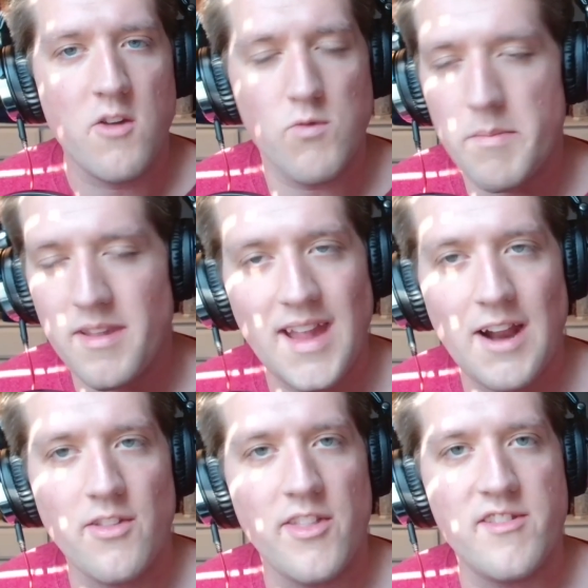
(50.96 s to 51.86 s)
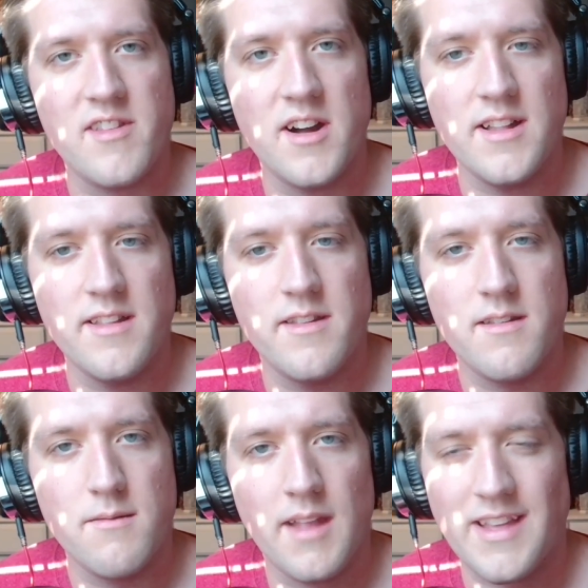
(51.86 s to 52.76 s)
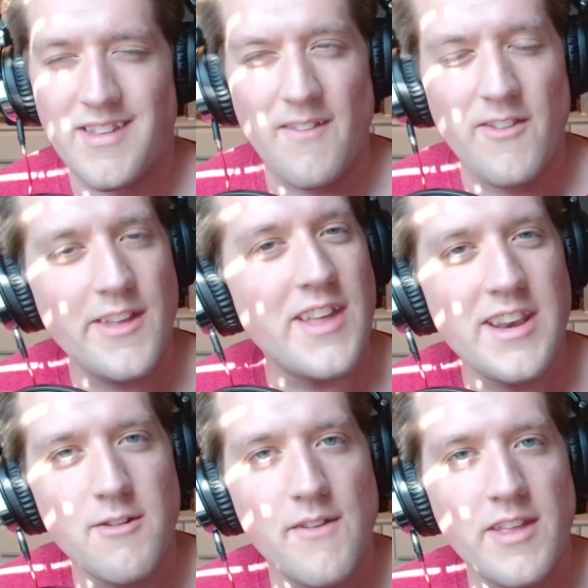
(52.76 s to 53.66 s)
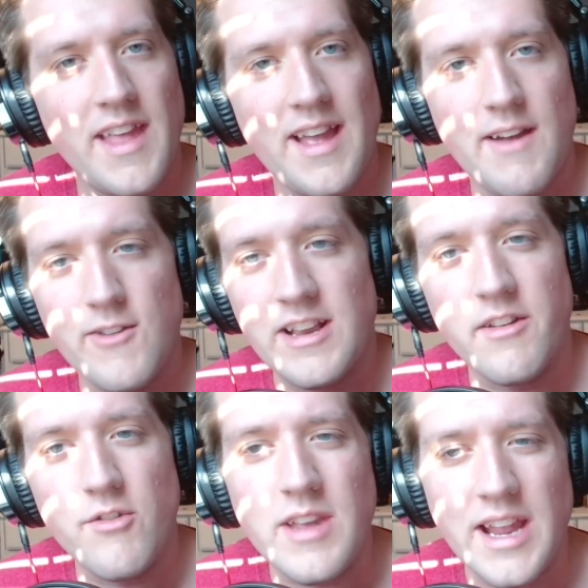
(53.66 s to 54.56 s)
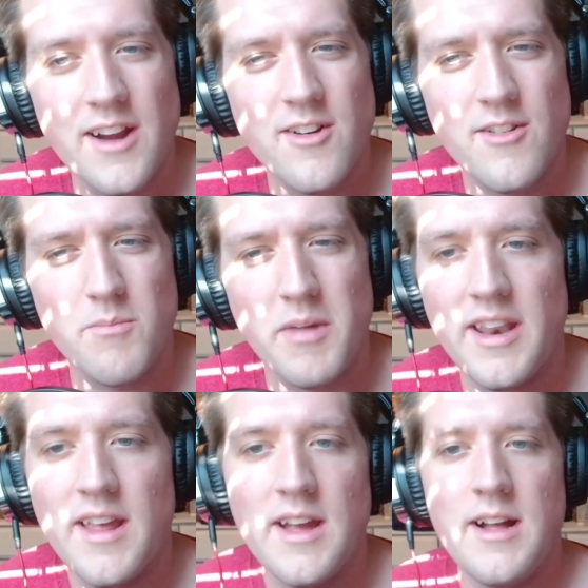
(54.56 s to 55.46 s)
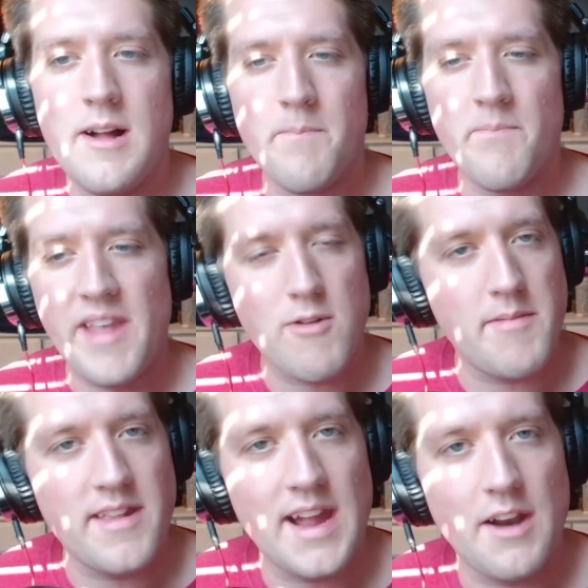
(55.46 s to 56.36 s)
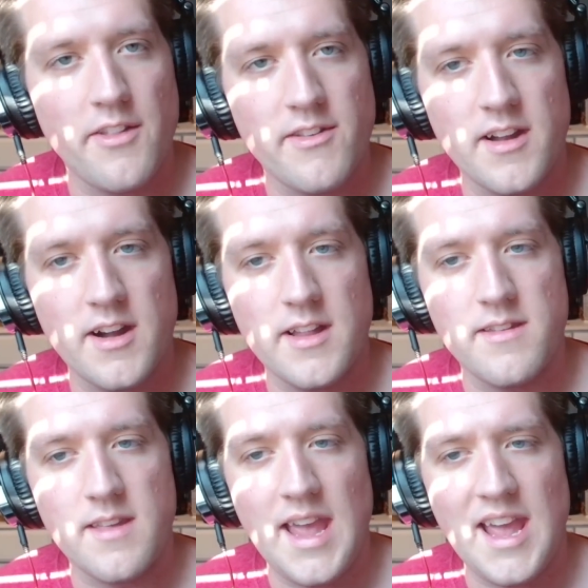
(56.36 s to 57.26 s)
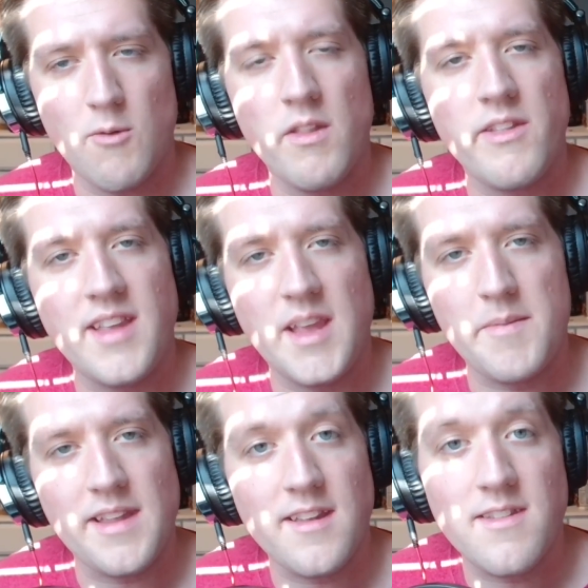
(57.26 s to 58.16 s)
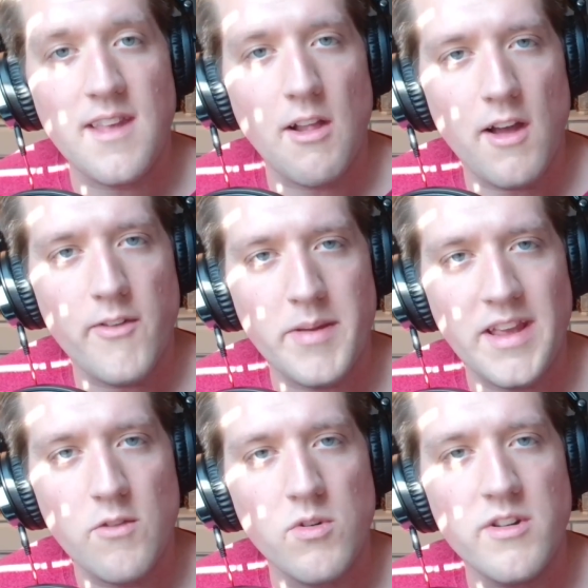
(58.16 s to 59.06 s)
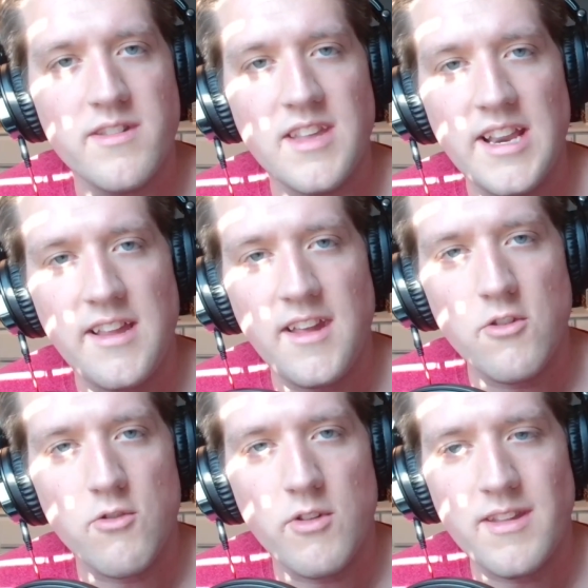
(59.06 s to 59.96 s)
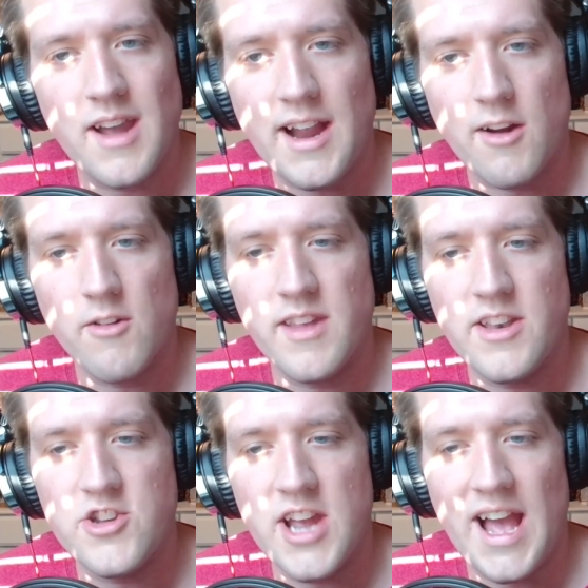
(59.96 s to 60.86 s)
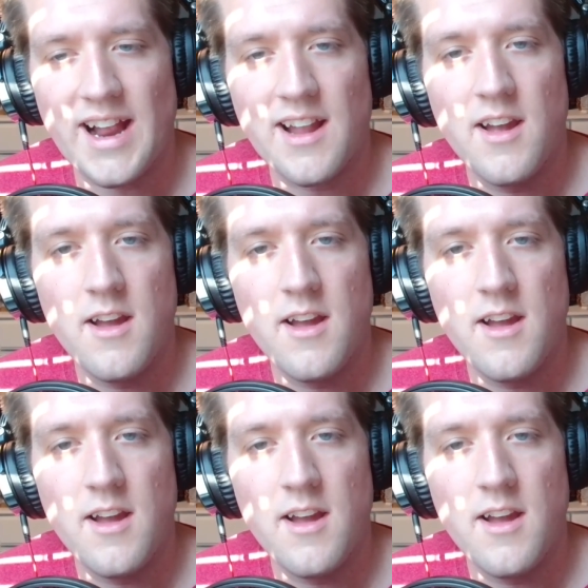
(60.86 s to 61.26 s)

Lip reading: ripped it down to the studs. Like I feel like they do every 2 years, but they ripped it down to the studs. And one of the teams that did sell off a piece was the Detroit Tigers and Jack